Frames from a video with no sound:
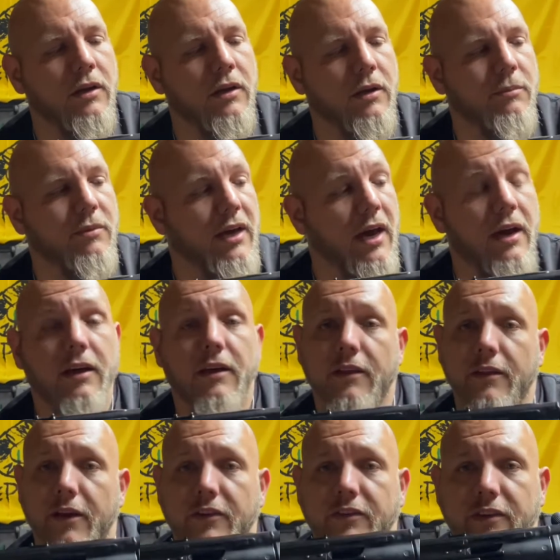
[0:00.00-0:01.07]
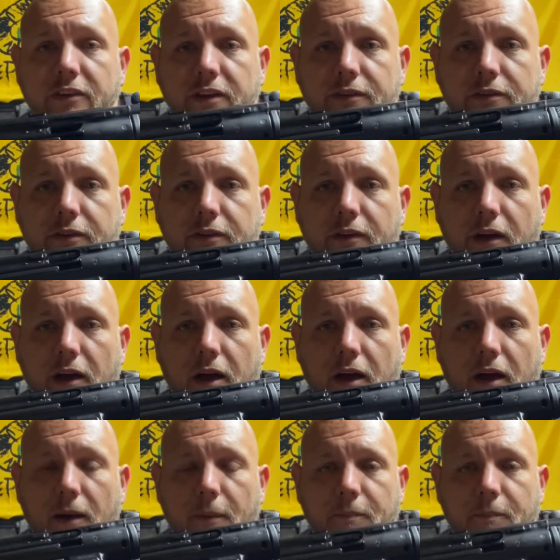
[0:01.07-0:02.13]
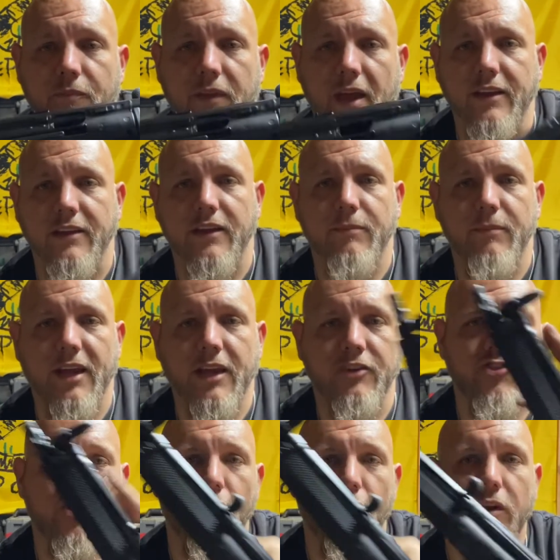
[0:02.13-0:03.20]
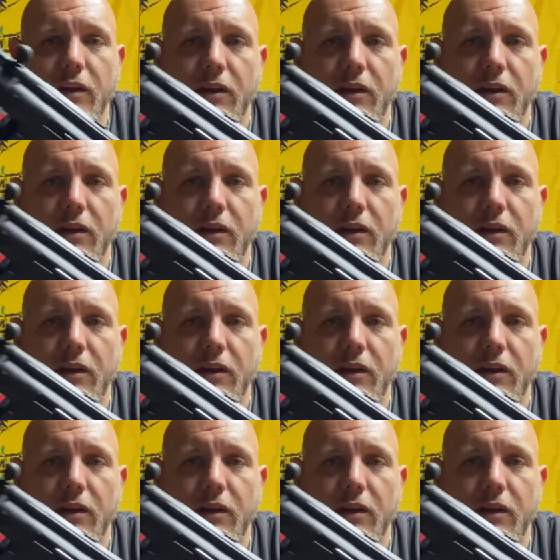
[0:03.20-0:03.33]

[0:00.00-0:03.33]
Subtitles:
But yeah, there she is. I did make a joke